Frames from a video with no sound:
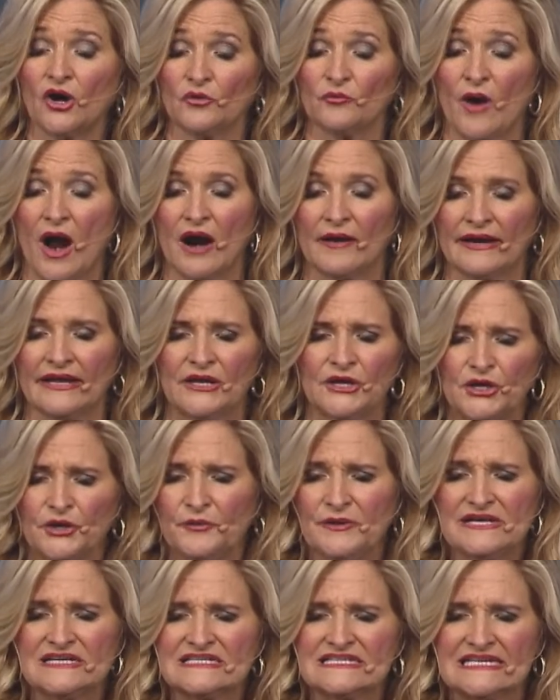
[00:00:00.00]
Harari? Who
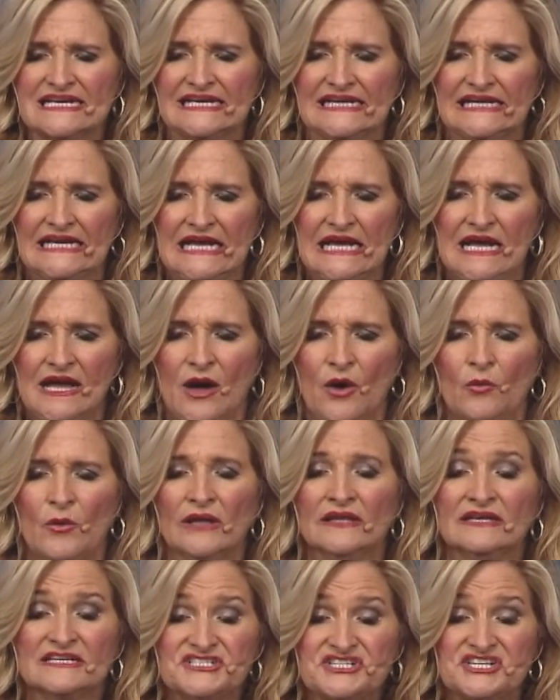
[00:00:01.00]
is he?
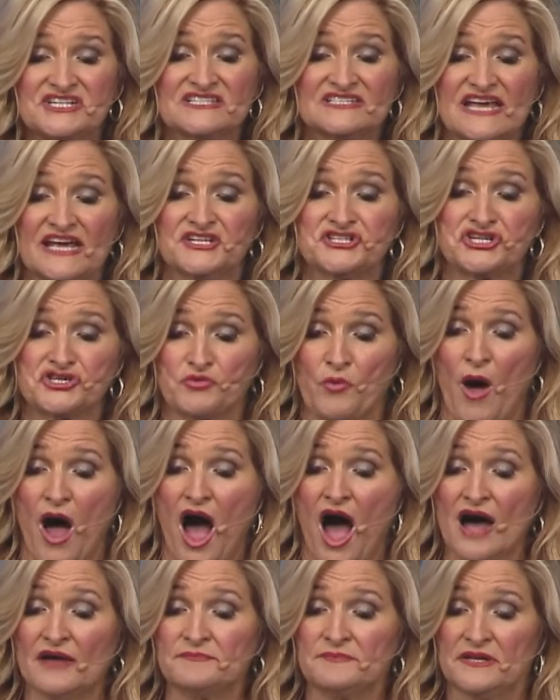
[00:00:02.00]
Well, let's just say
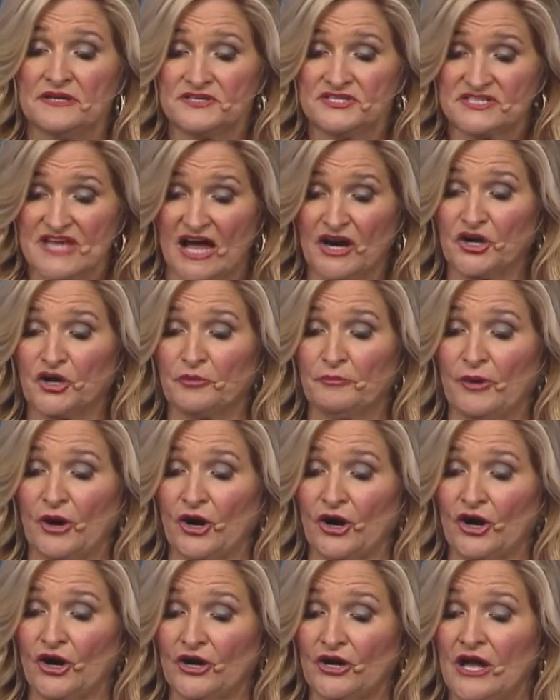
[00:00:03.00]
Schwab,
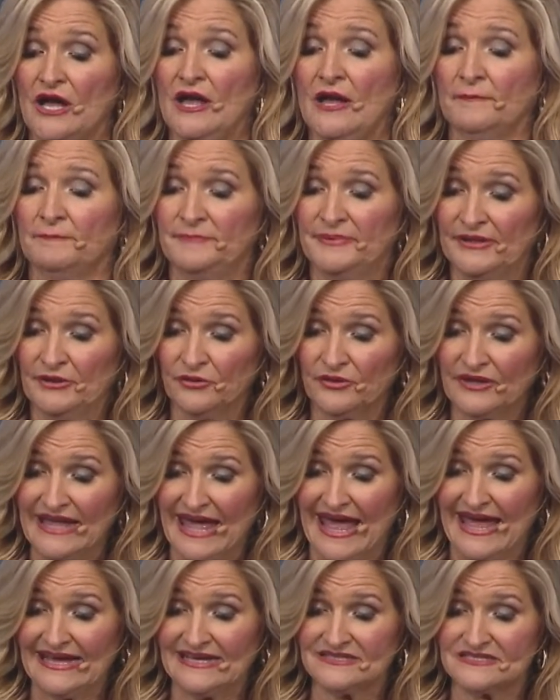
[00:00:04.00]
Zuckerberg, Bill
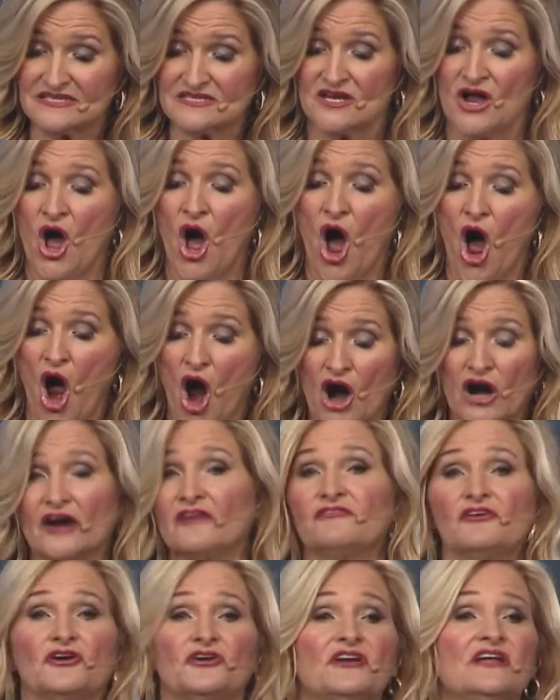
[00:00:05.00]
Gates,
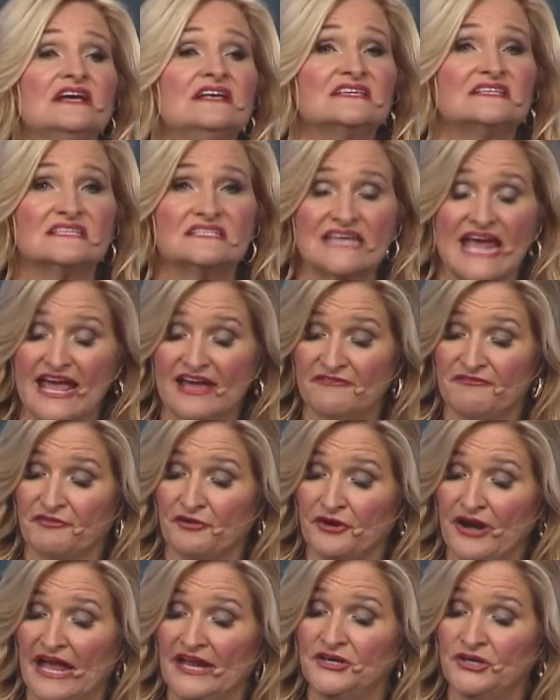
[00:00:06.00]
Harvard,
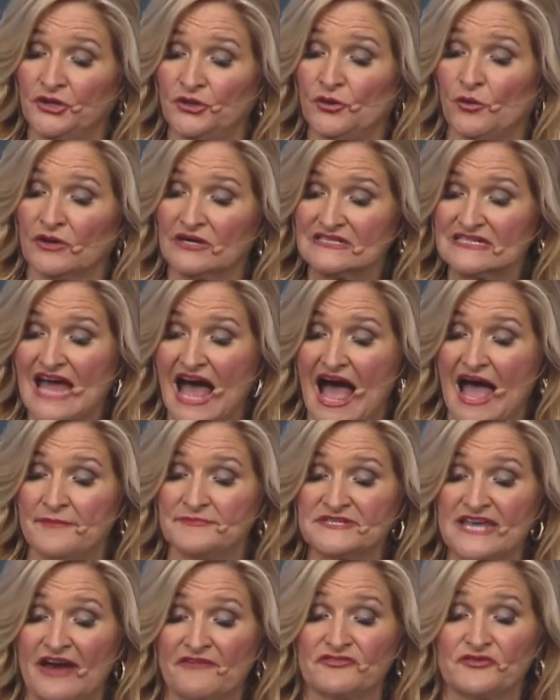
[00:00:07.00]
Stanford, and New York
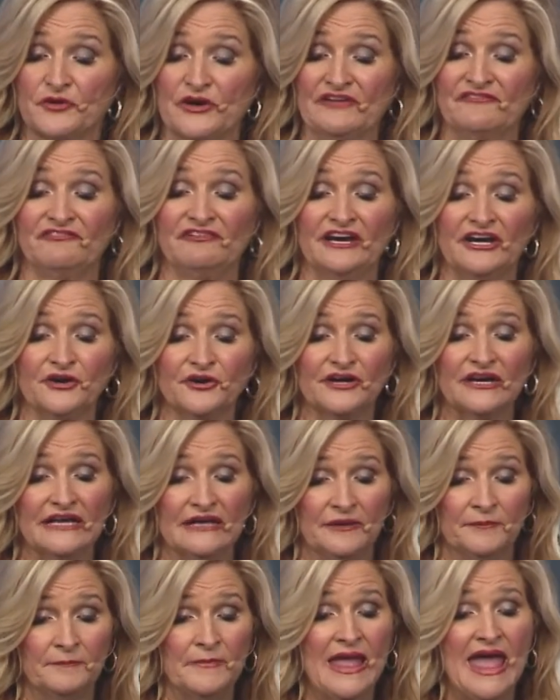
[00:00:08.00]
Times have revered
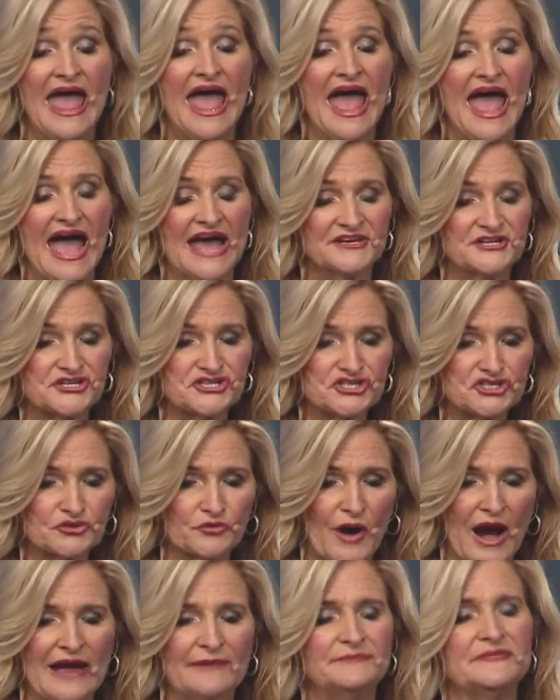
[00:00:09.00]
him and
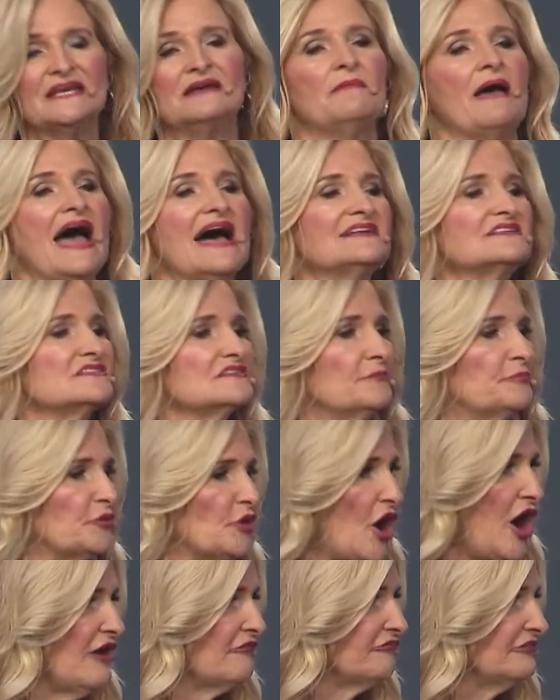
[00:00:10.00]
described him as the
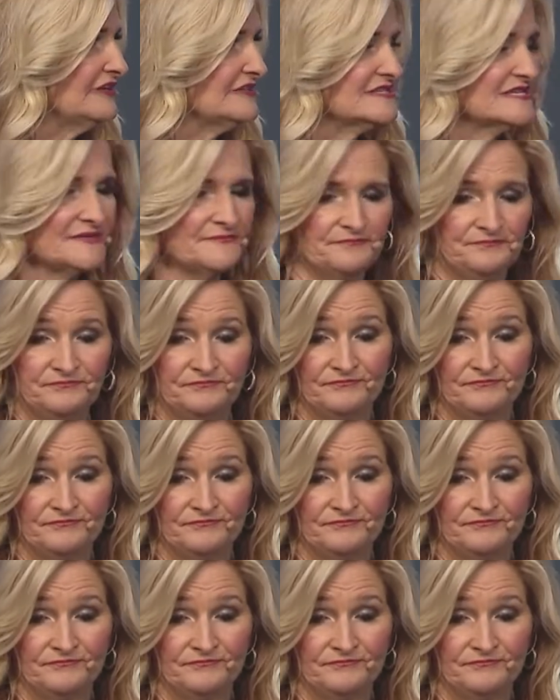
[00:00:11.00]
prophet.